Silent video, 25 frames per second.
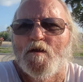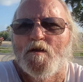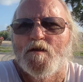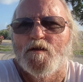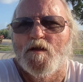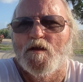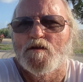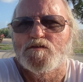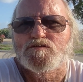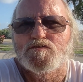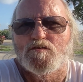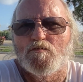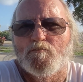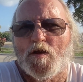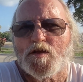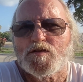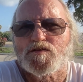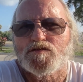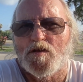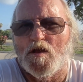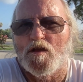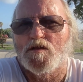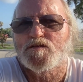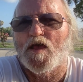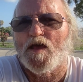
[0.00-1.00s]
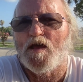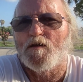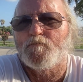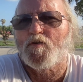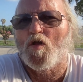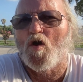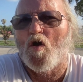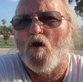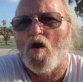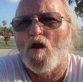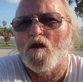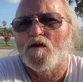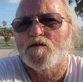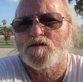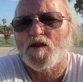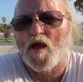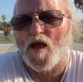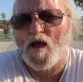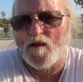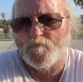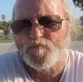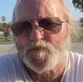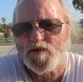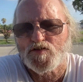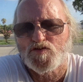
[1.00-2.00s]
Yeah, so my son's having a hard
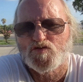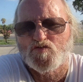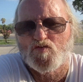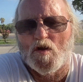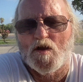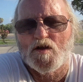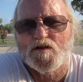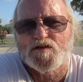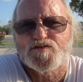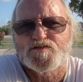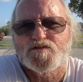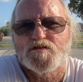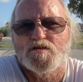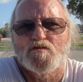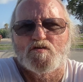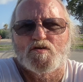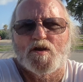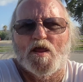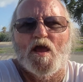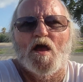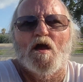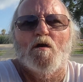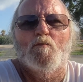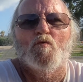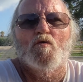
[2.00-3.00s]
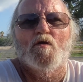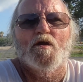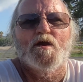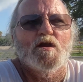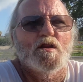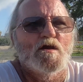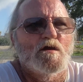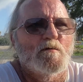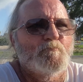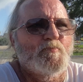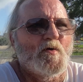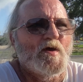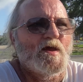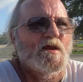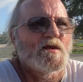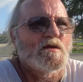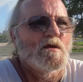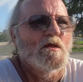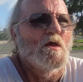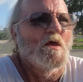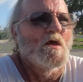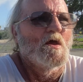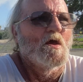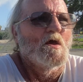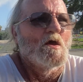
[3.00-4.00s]
time. This truck is still down where he done paid
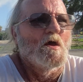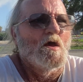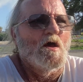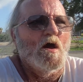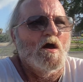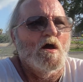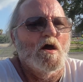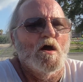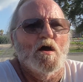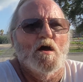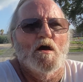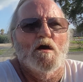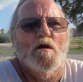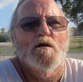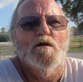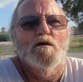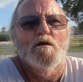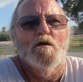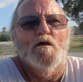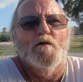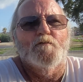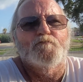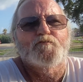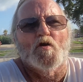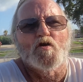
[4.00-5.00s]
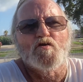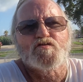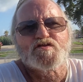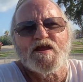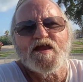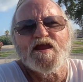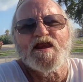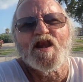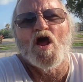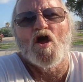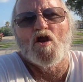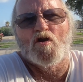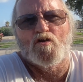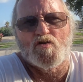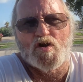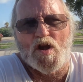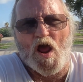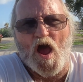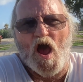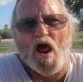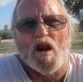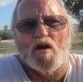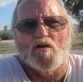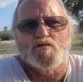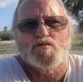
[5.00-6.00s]
$1,300,
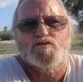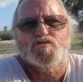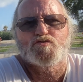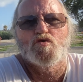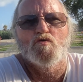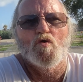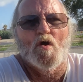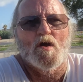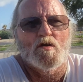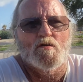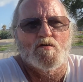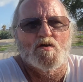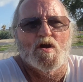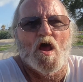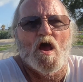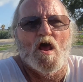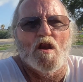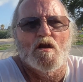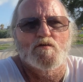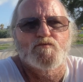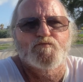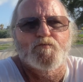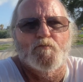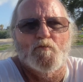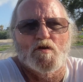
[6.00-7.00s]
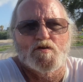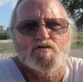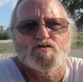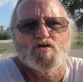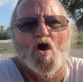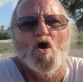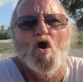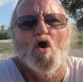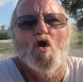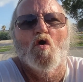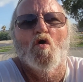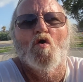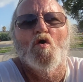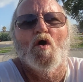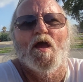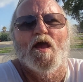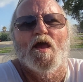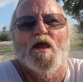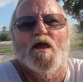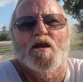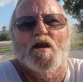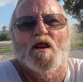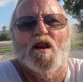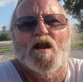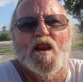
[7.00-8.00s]
$200 for a tow
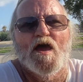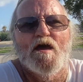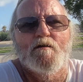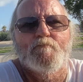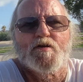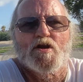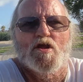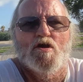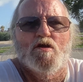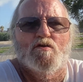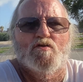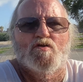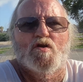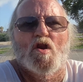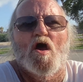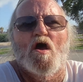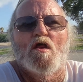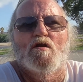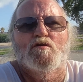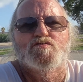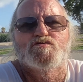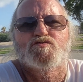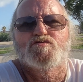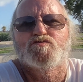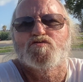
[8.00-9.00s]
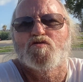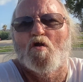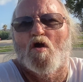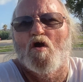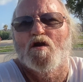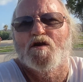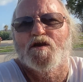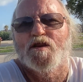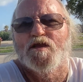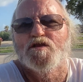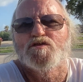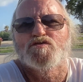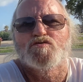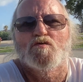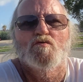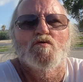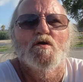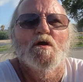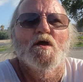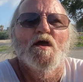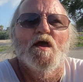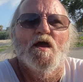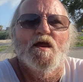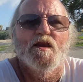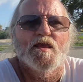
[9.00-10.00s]
and $1,100 to Star Diesel,
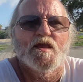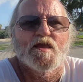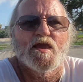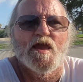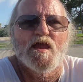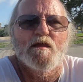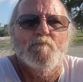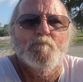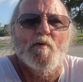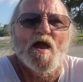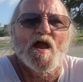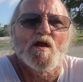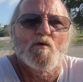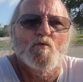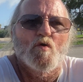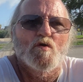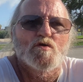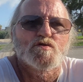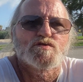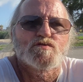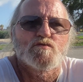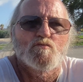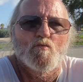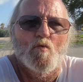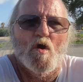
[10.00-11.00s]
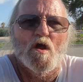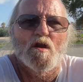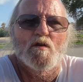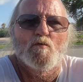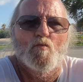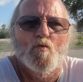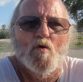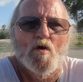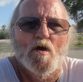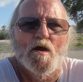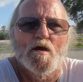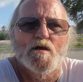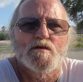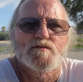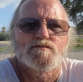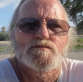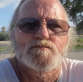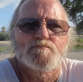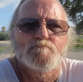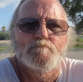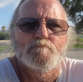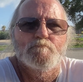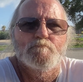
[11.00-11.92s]
and it came back worse than what it was.